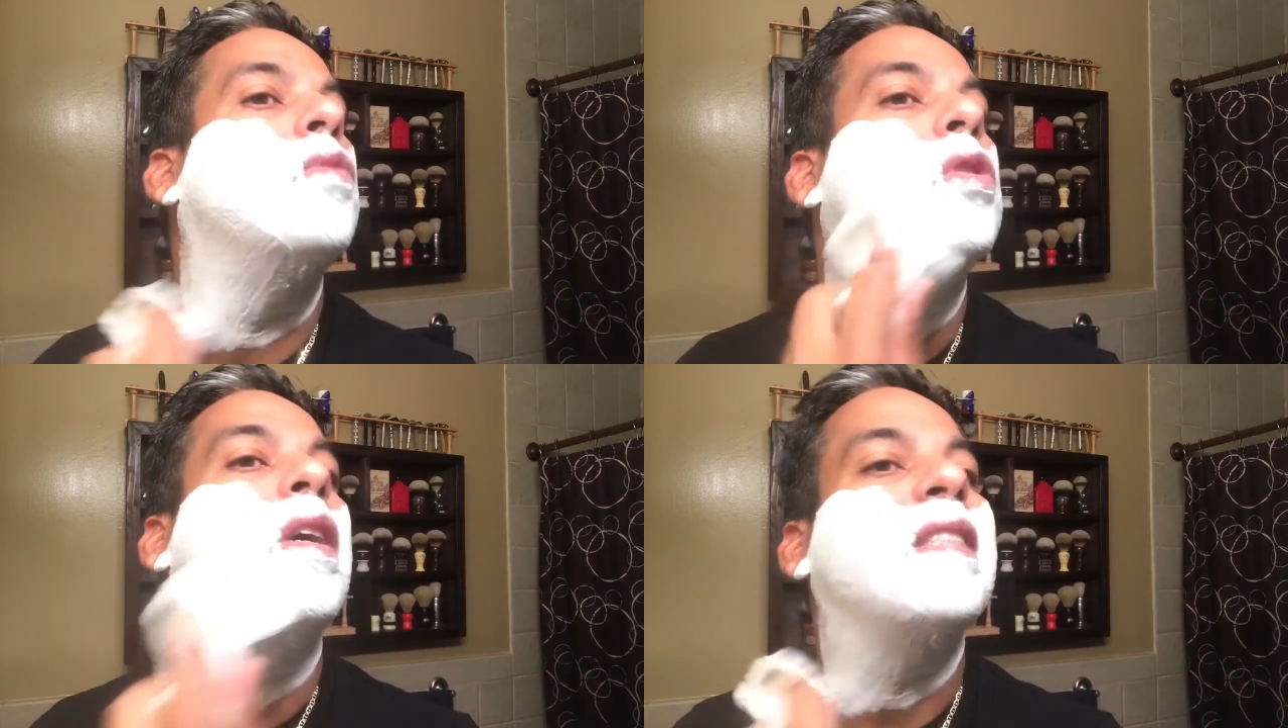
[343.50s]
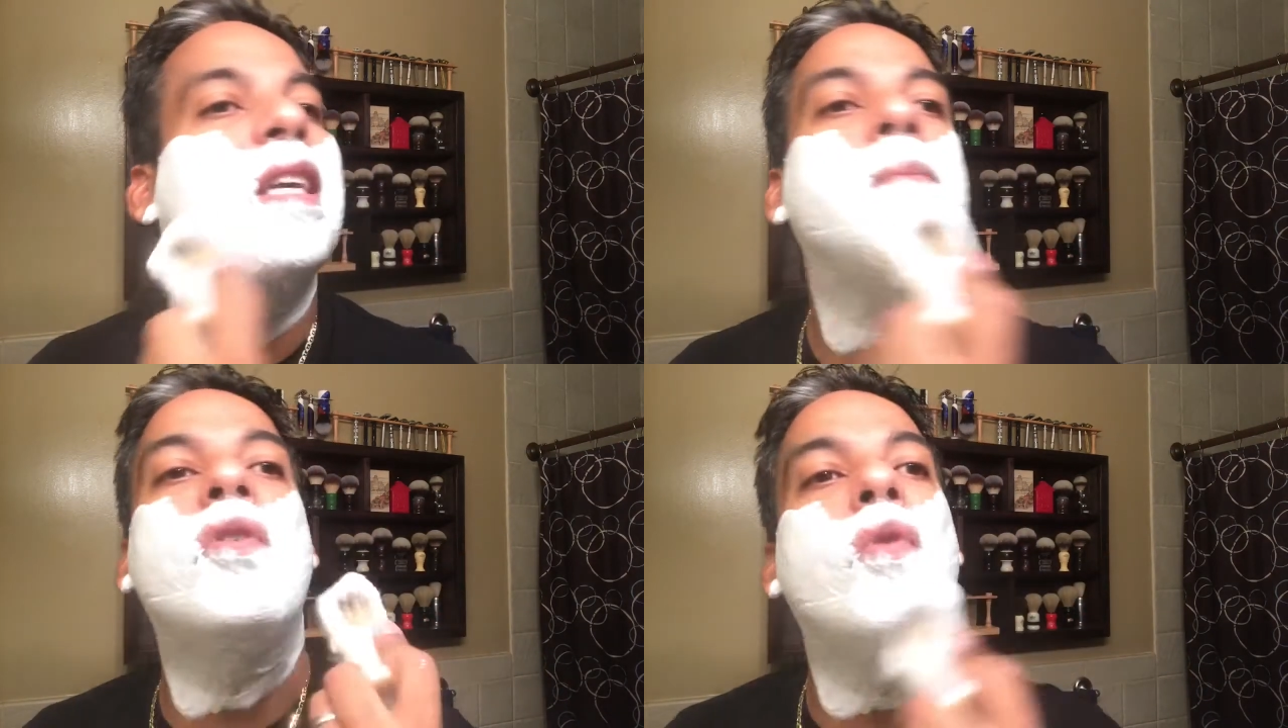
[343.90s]
So I
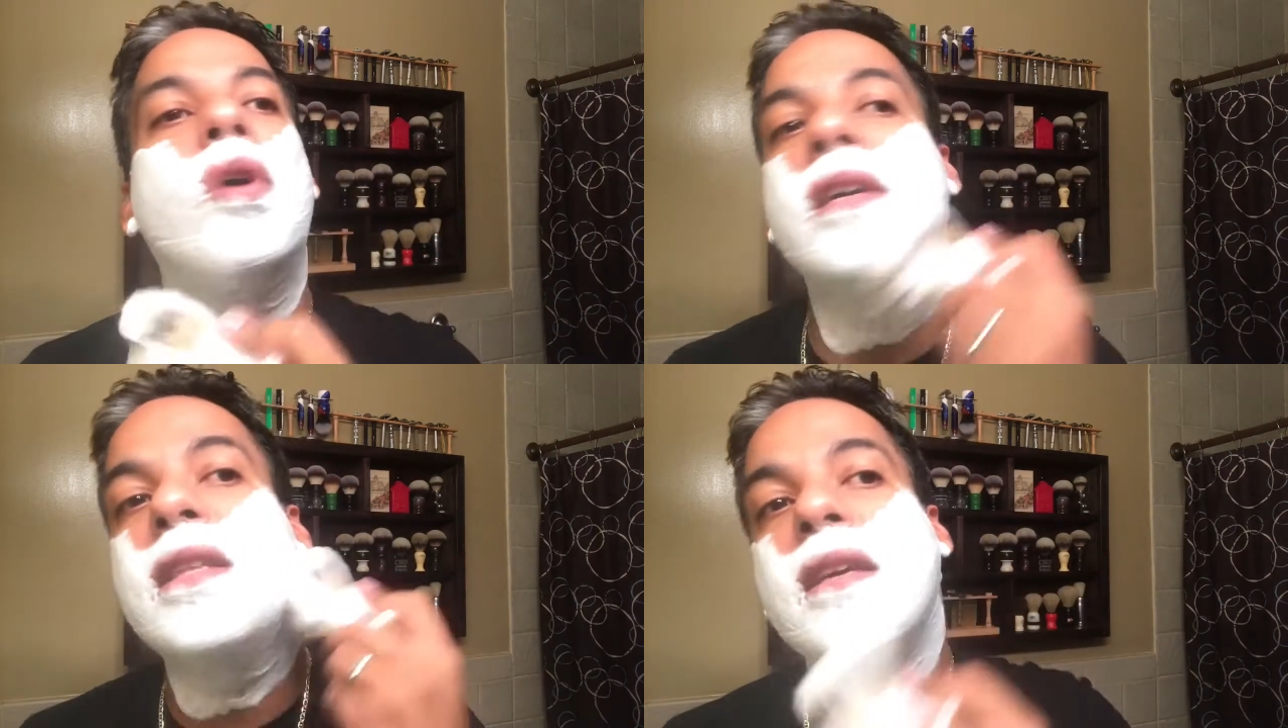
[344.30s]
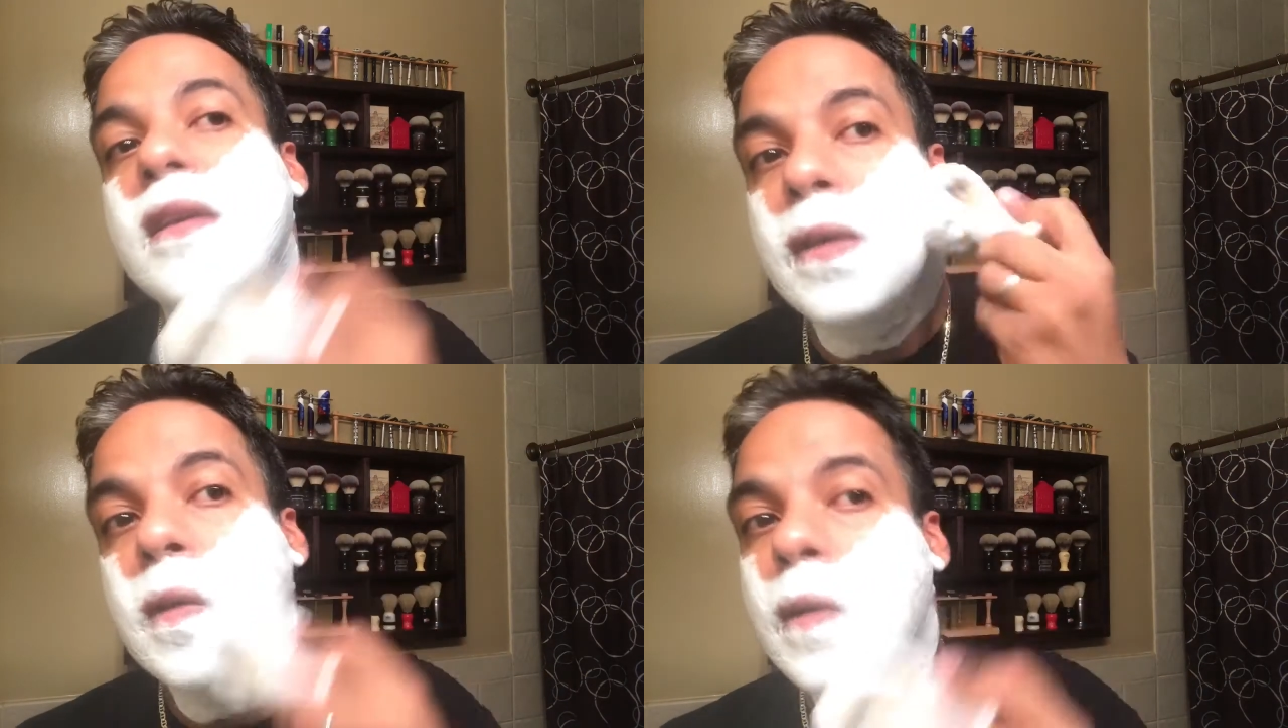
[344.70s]
sent him the coin.
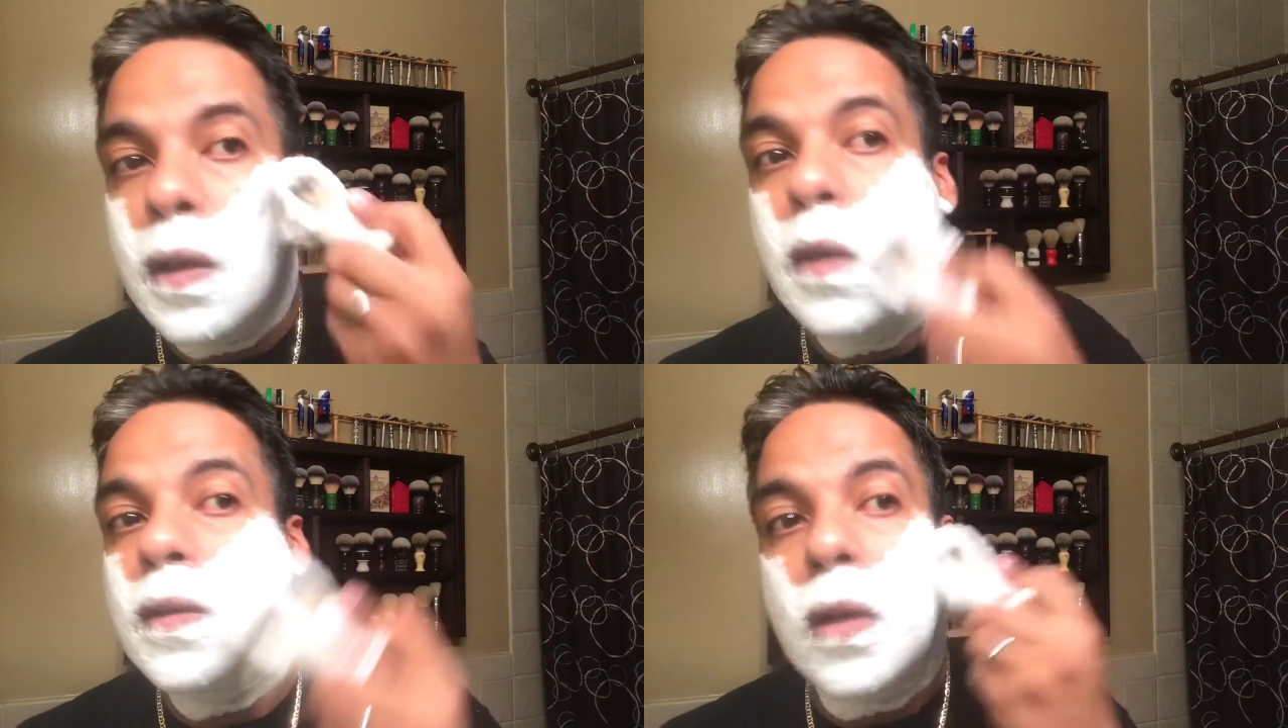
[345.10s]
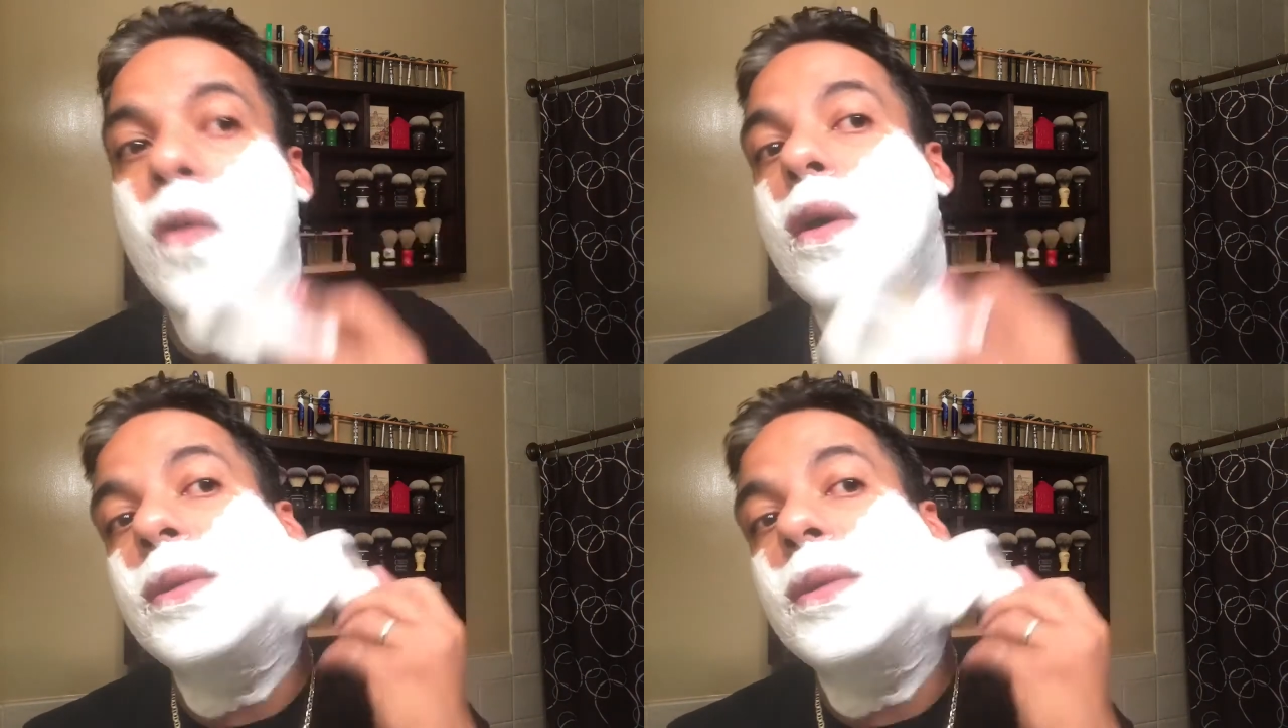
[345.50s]
The coin